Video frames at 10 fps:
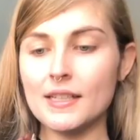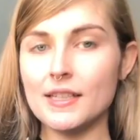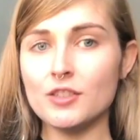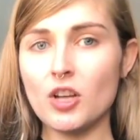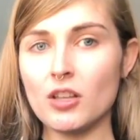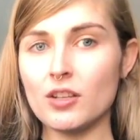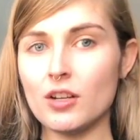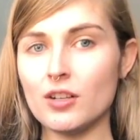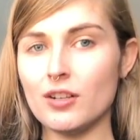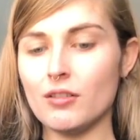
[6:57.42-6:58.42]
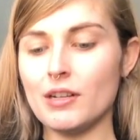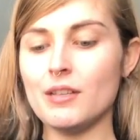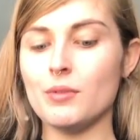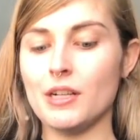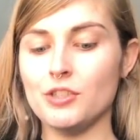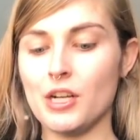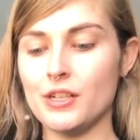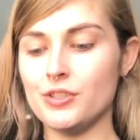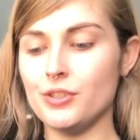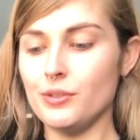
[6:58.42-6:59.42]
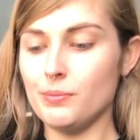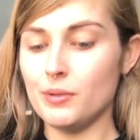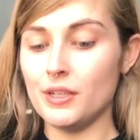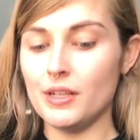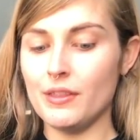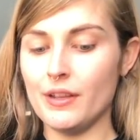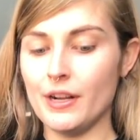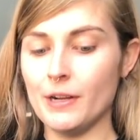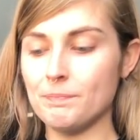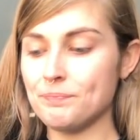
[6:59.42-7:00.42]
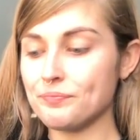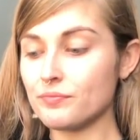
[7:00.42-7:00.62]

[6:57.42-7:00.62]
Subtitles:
I didn't get chocolate on it already when I tried to put it in there